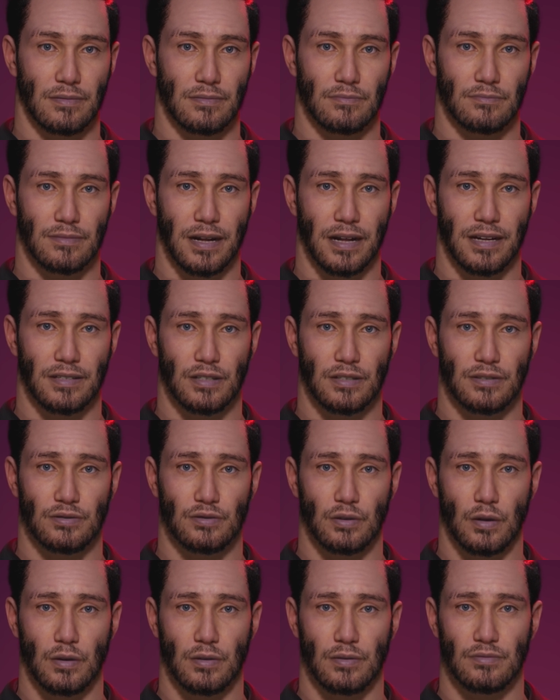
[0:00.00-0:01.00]
Then there's
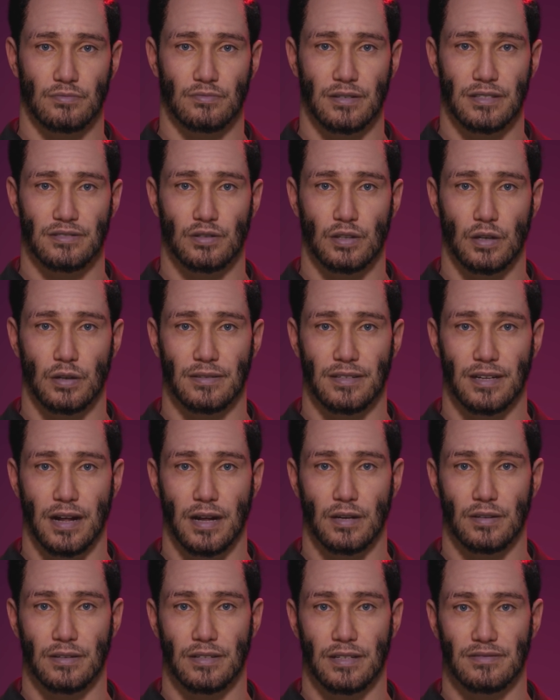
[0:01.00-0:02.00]
artificial
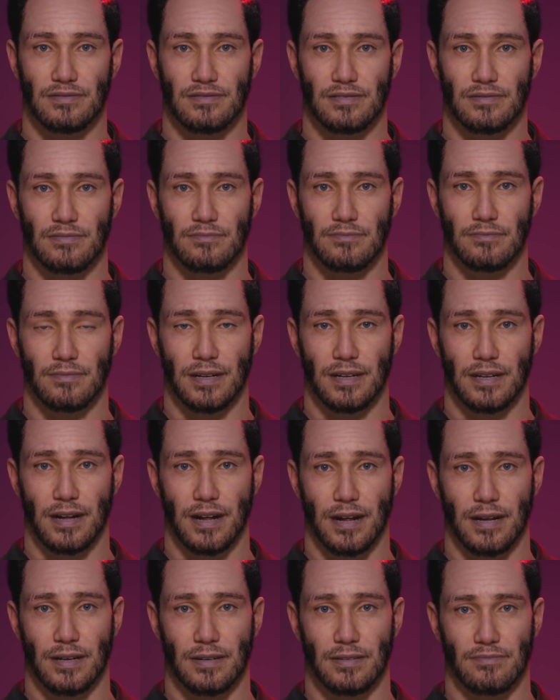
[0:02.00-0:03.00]
intelligence,
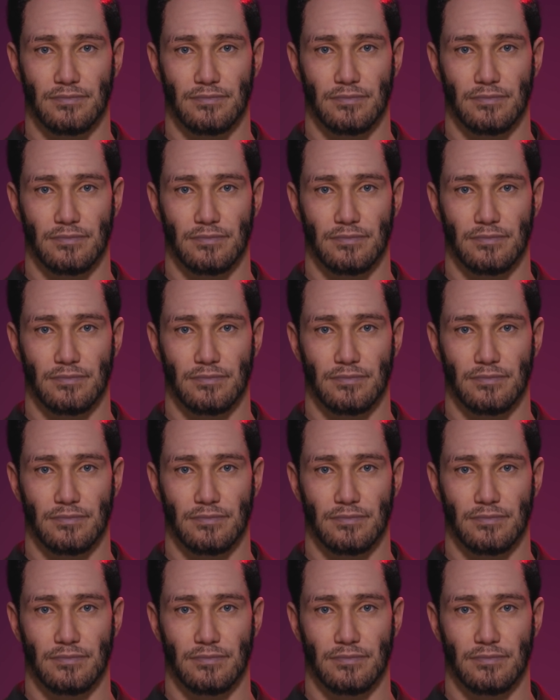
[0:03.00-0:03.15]
AI,